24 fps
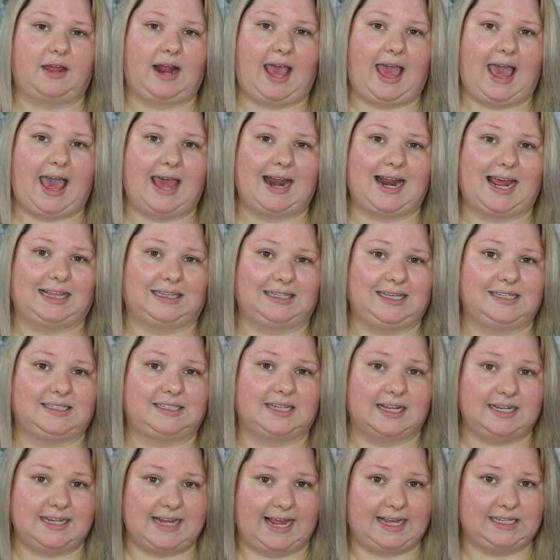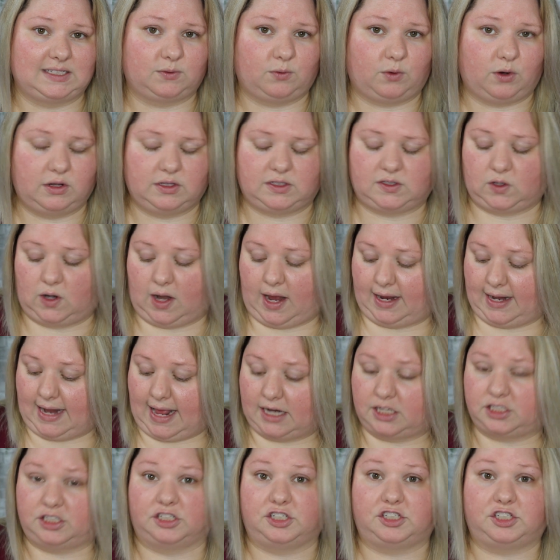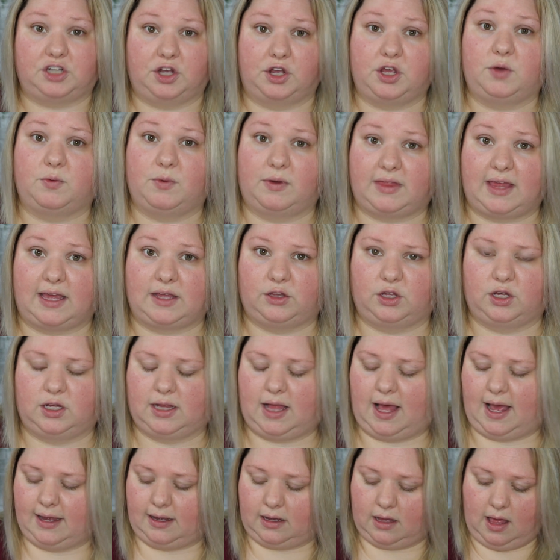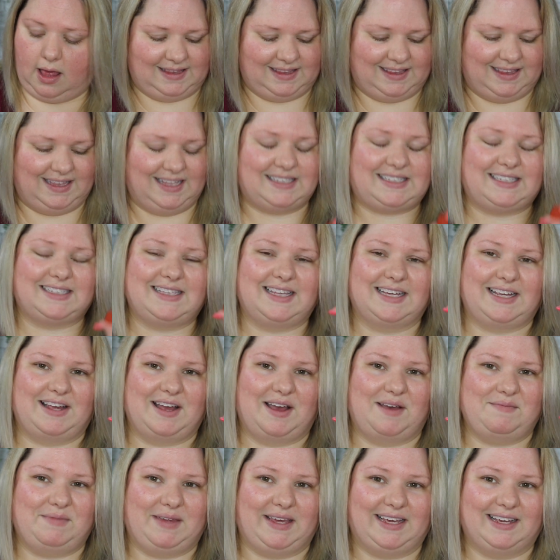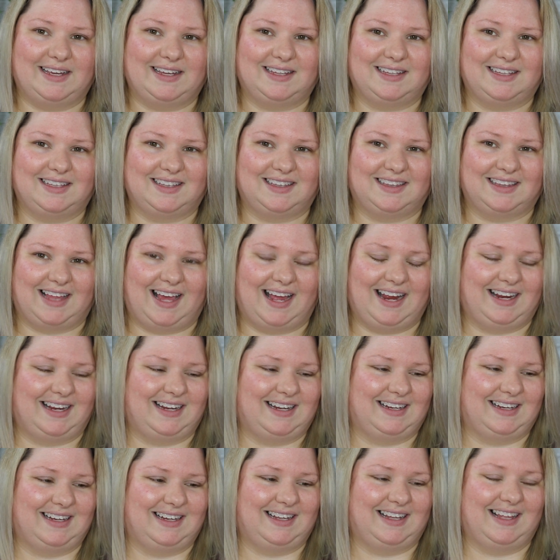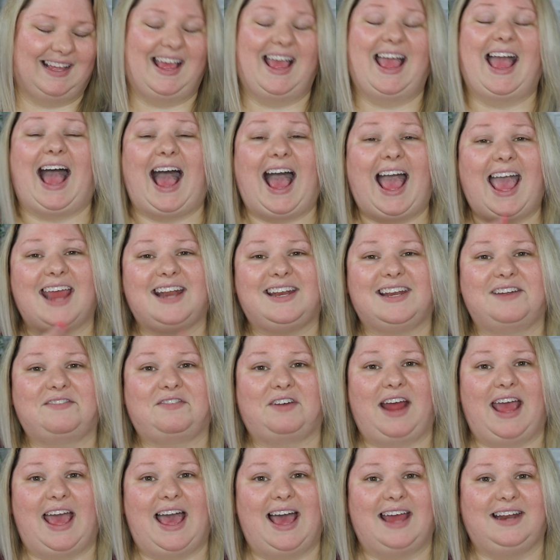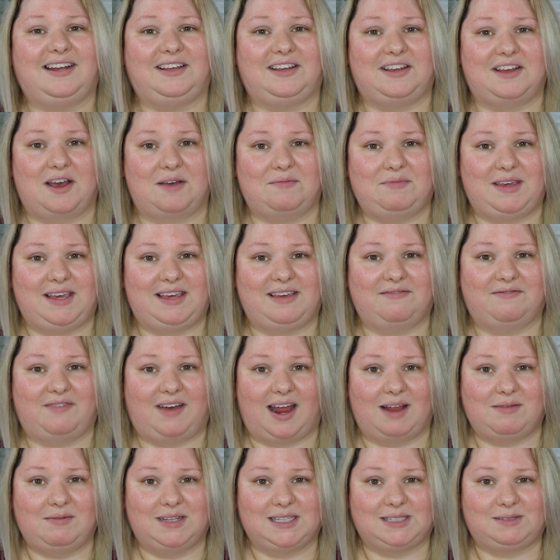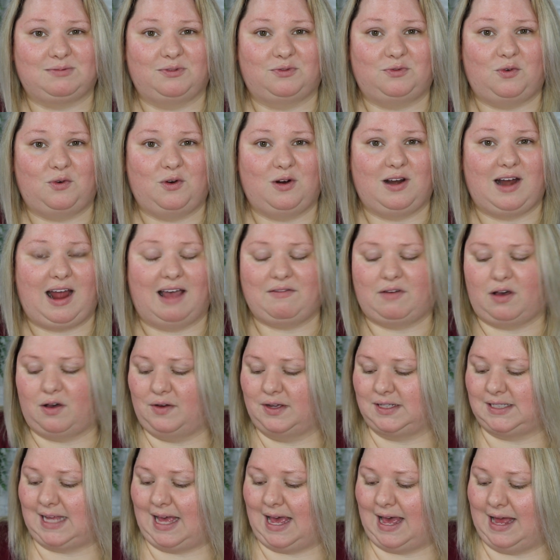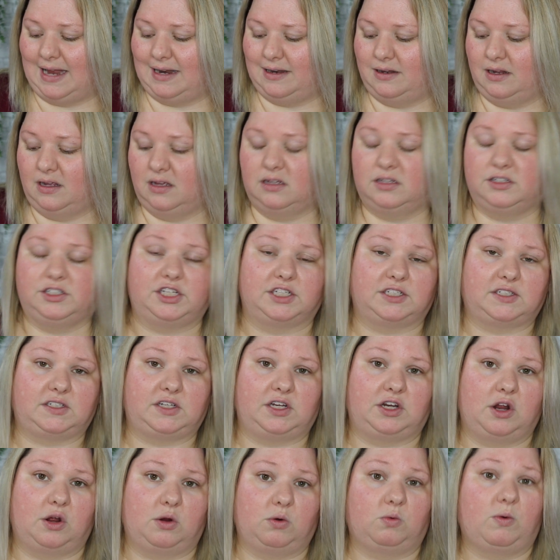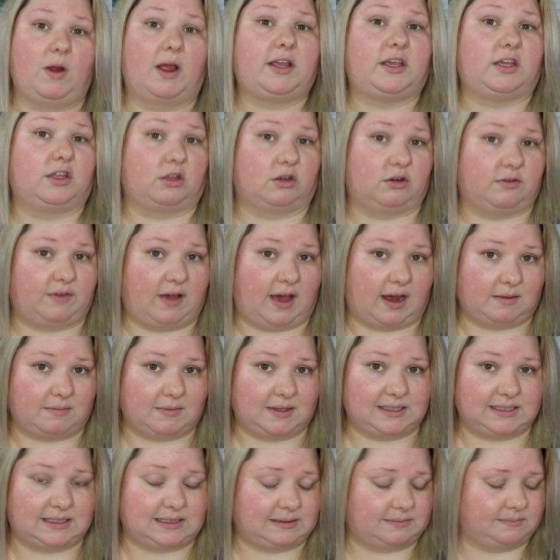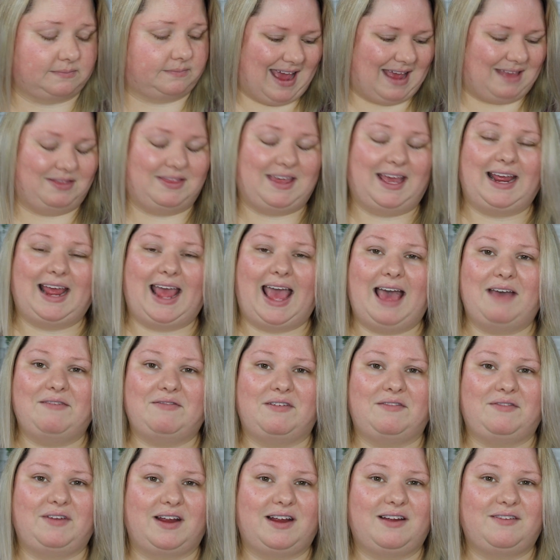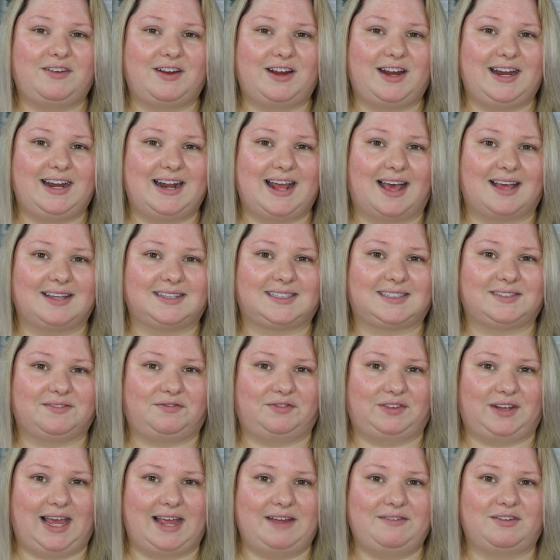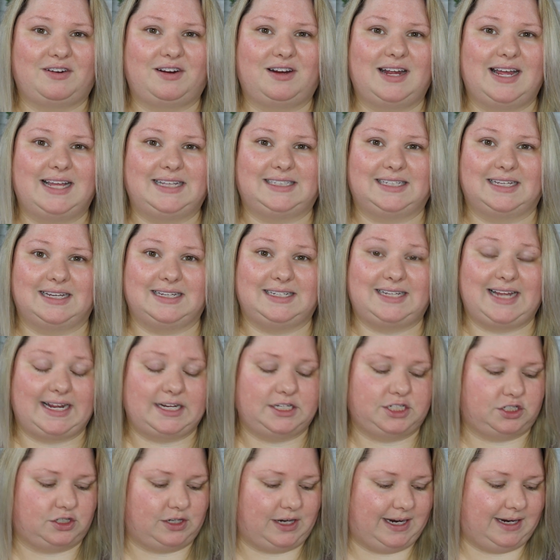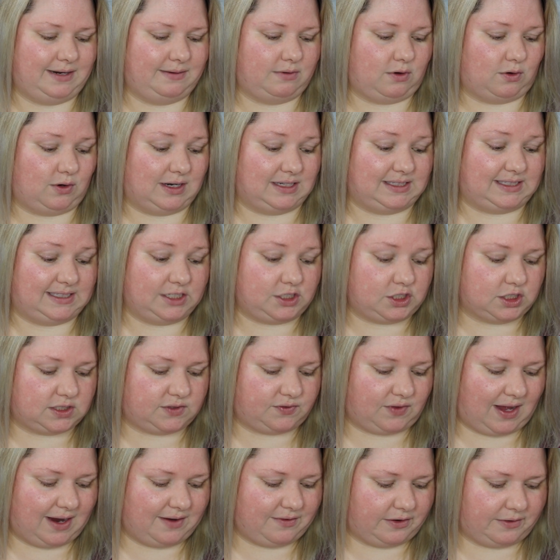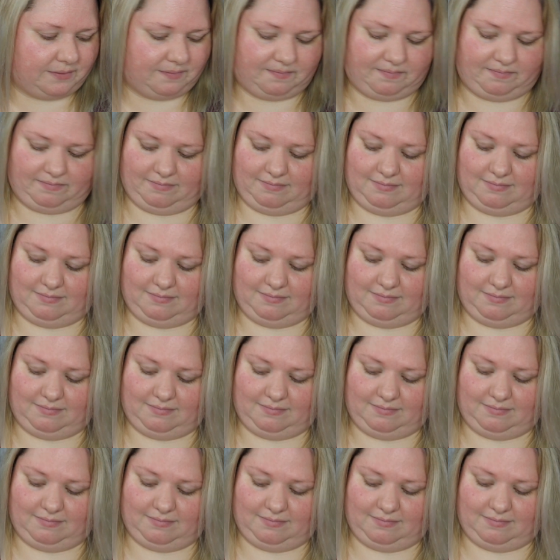that I had at least a day's worth so I could actually show you what they look like. This is the gummy. Like, I had never had gummy vitamins before. I've always had just, you know, regular vitamins. They have a very, very nice flavor. It's a tangerine or a citrus flavor.